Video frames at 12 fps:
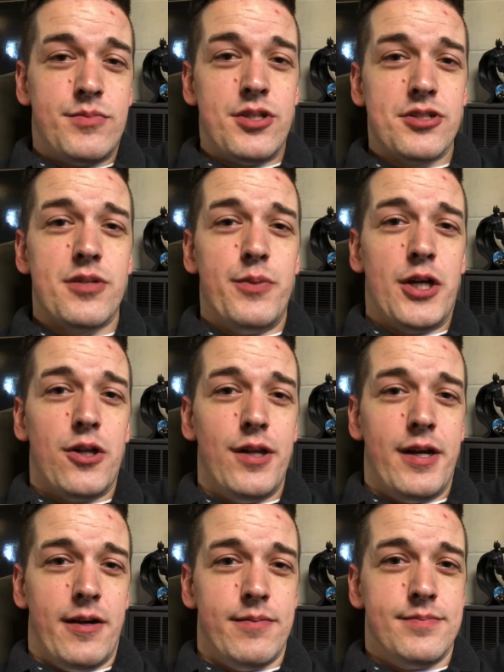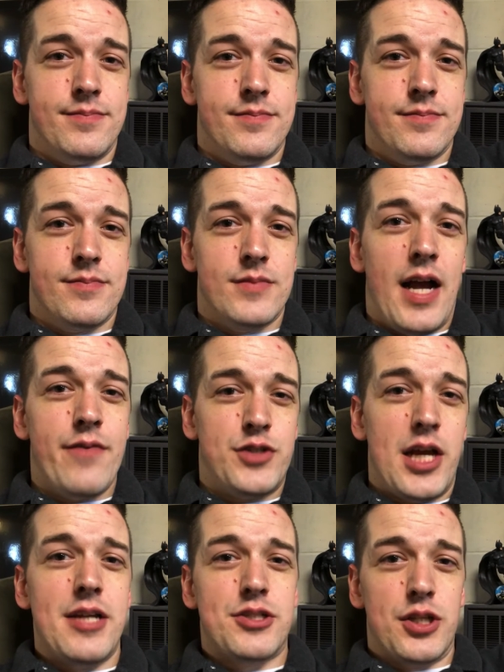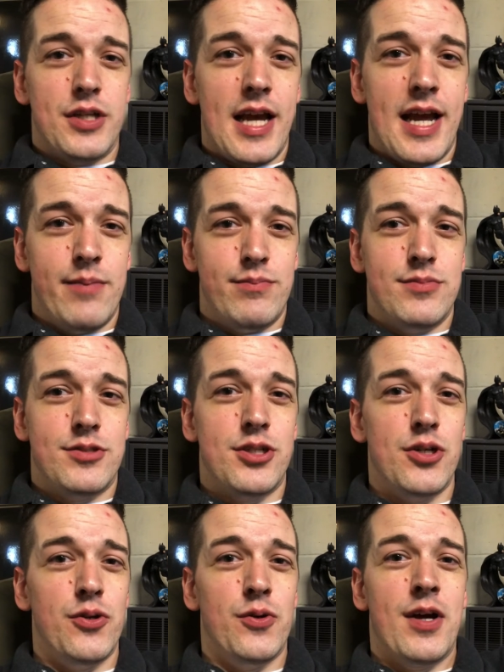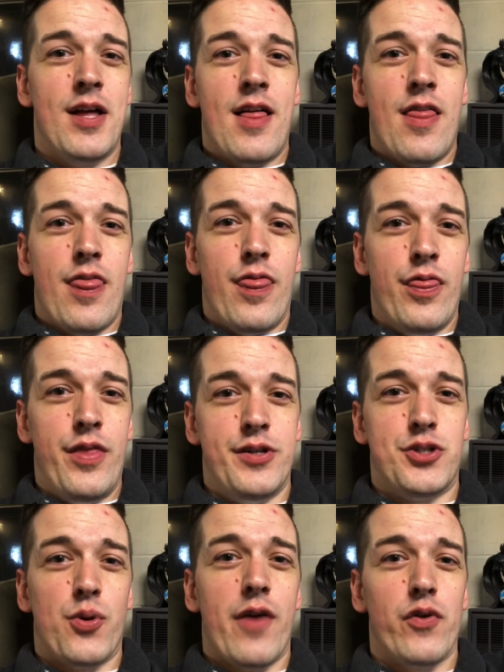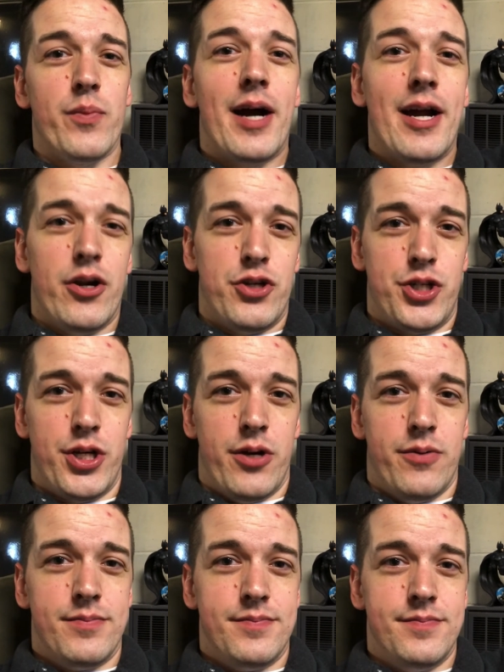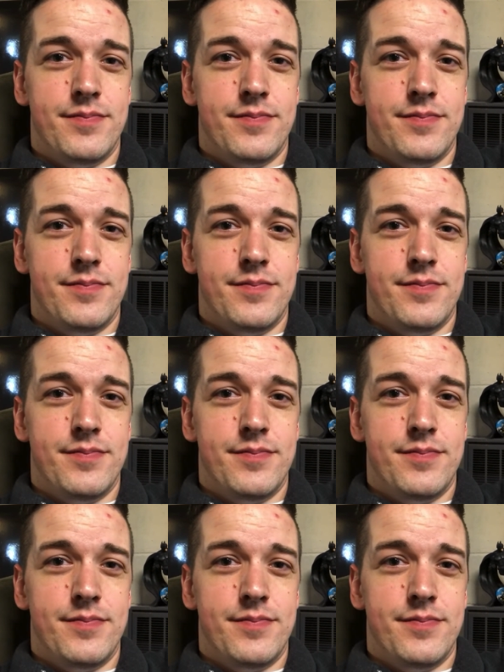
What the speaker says: just to be clear, I've changed the name to The Trevor Meyer Show.